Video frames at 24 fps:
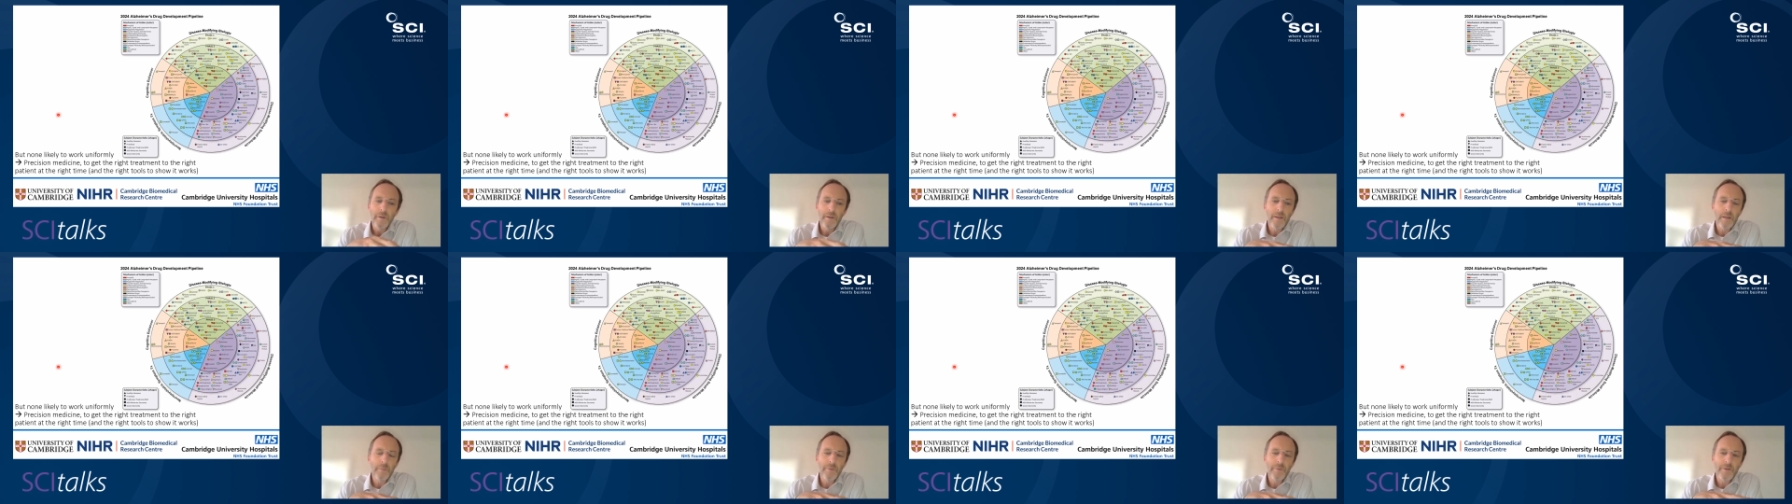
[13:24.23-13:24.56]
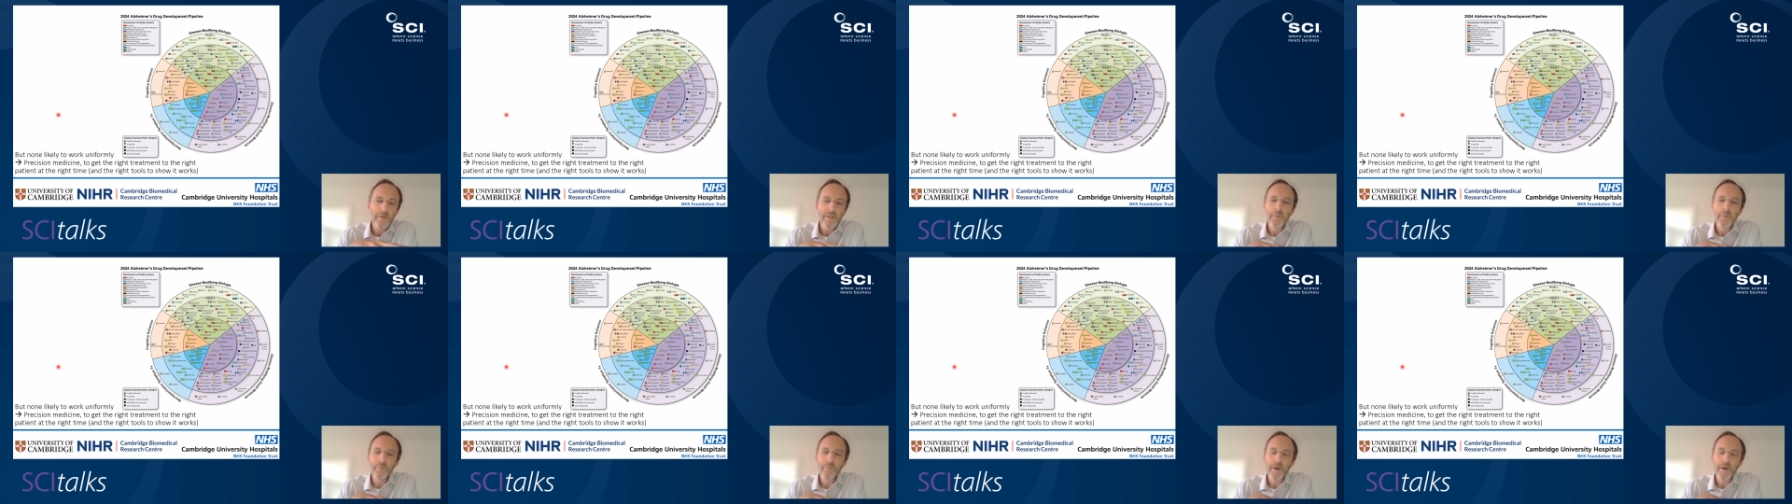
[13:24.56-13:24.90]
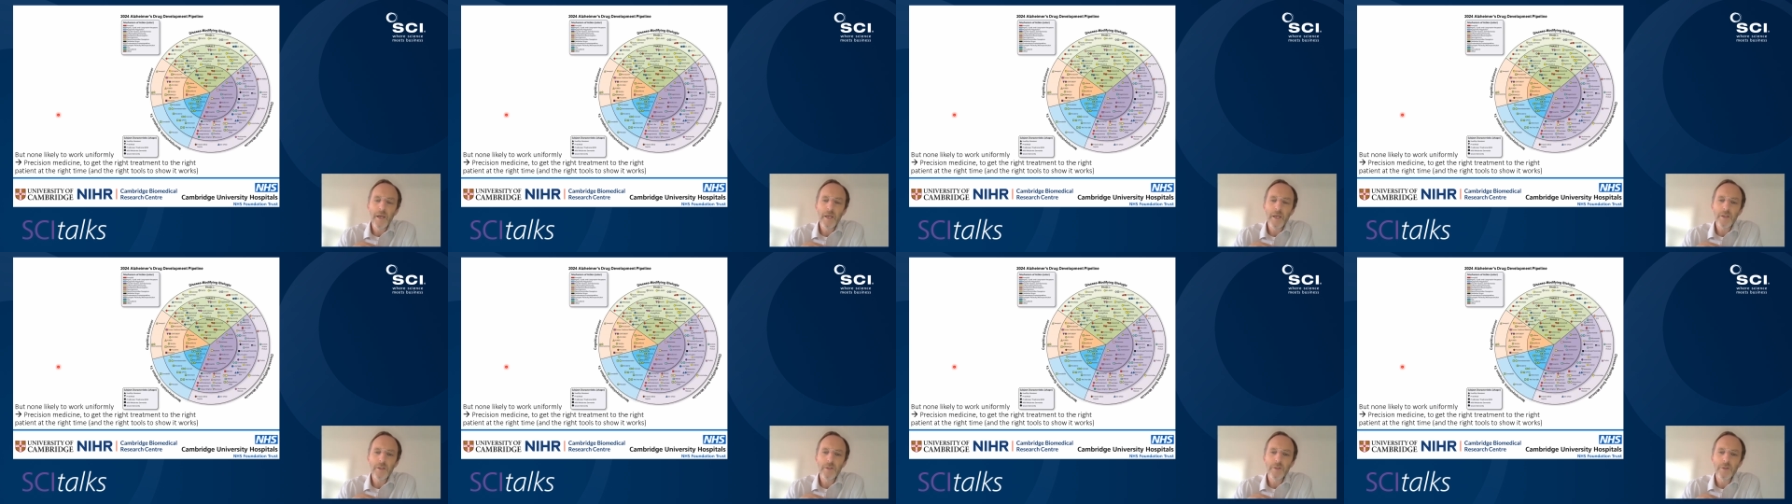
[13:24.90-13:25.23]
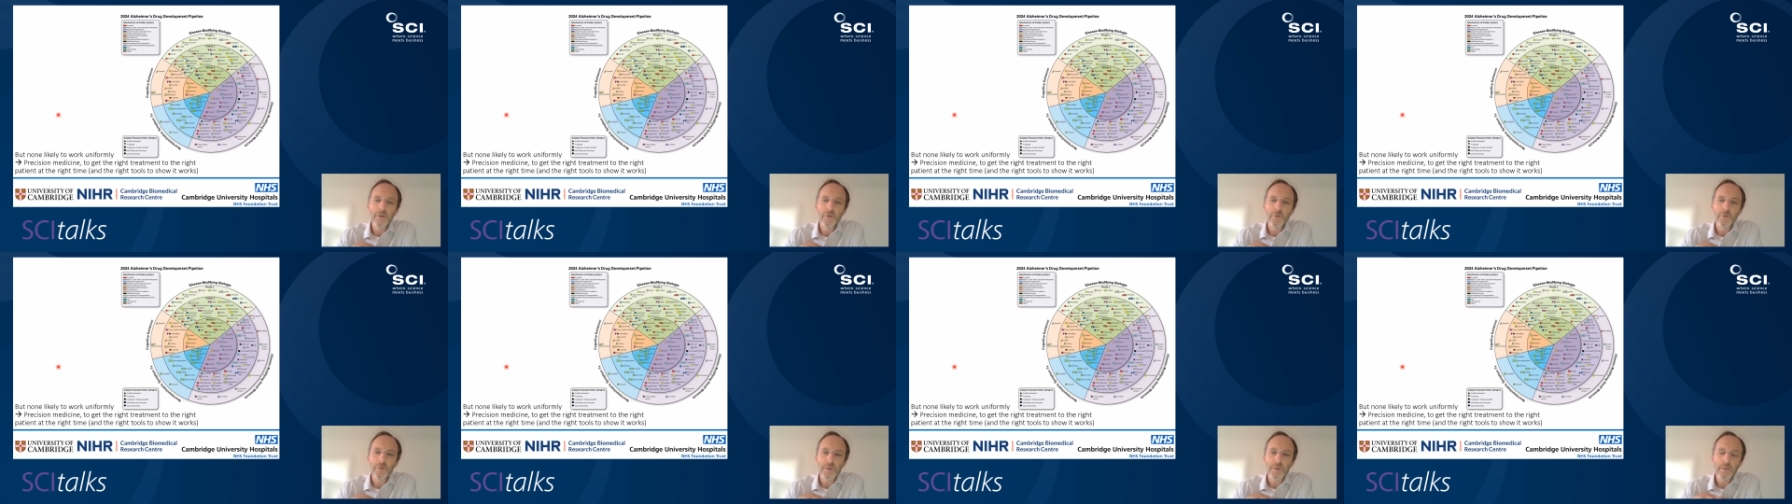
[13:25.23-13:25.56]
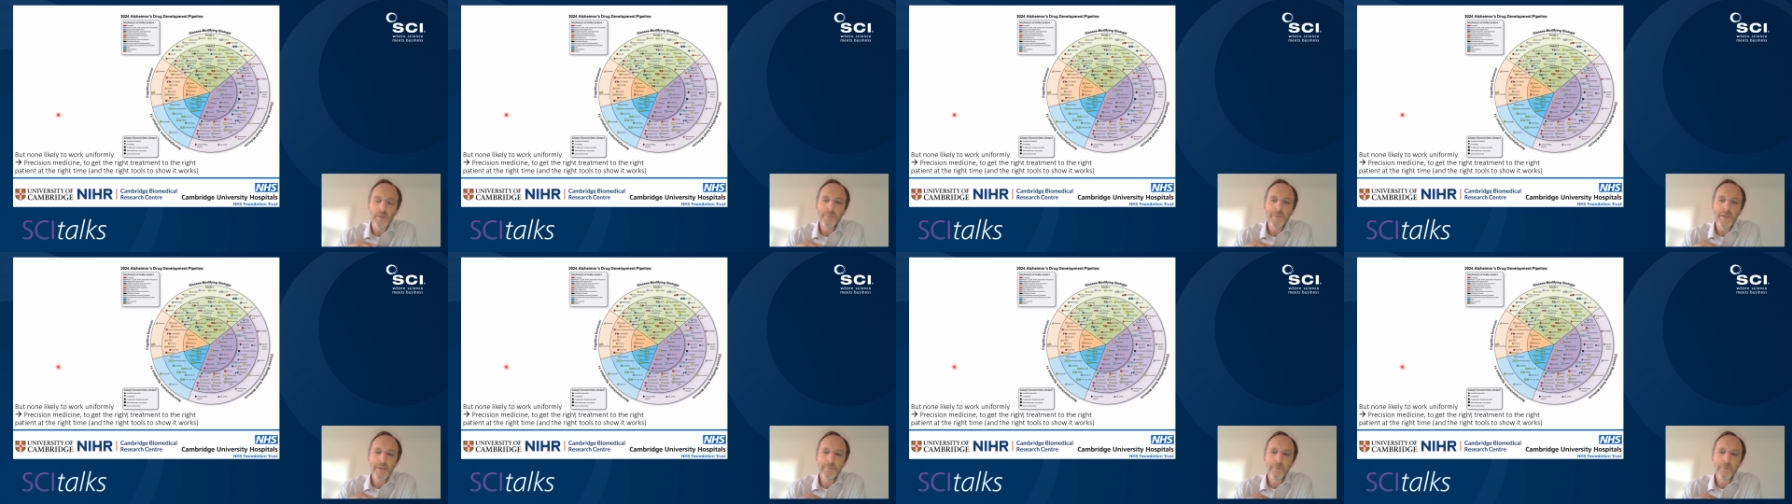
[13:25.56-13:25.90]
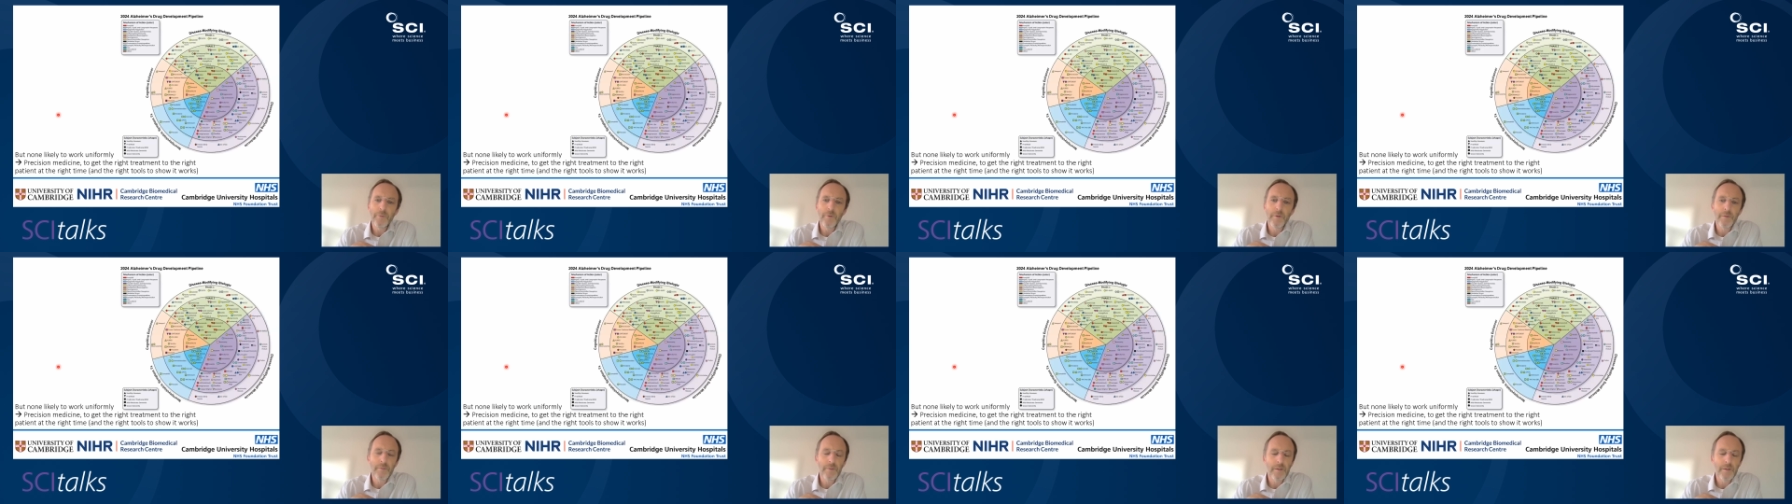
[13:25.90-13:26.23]
There'll be some patients or some
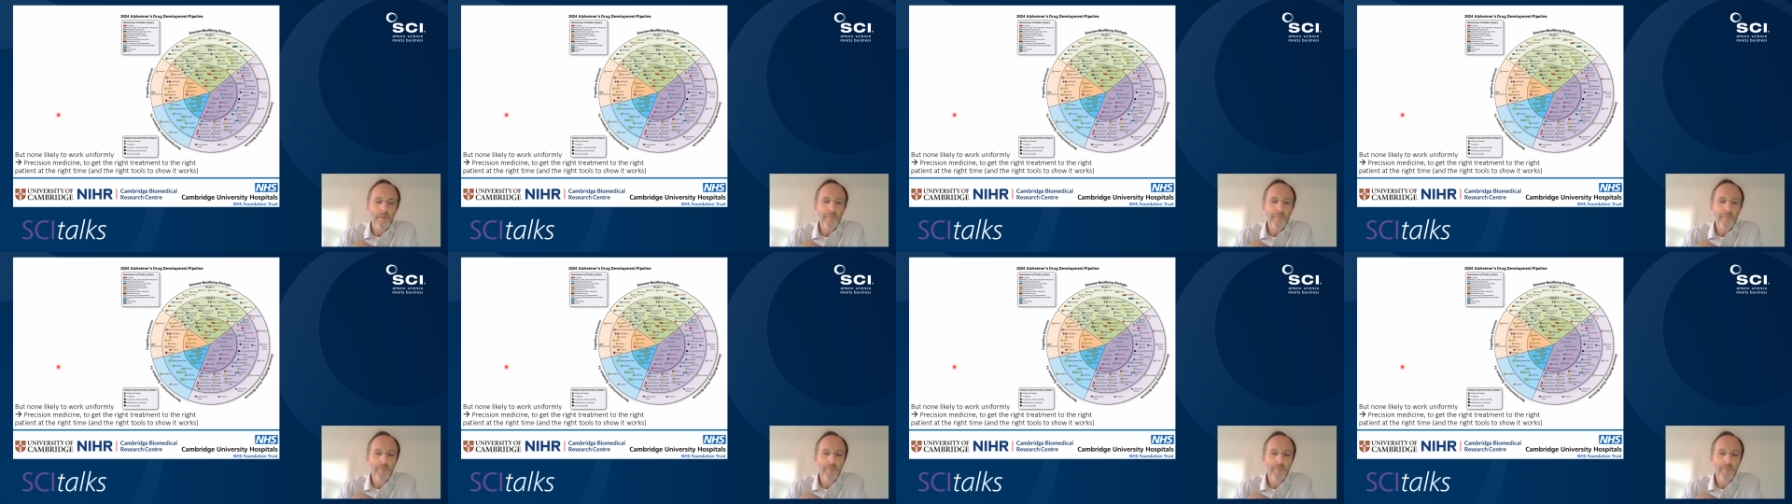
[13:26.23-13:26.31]
people with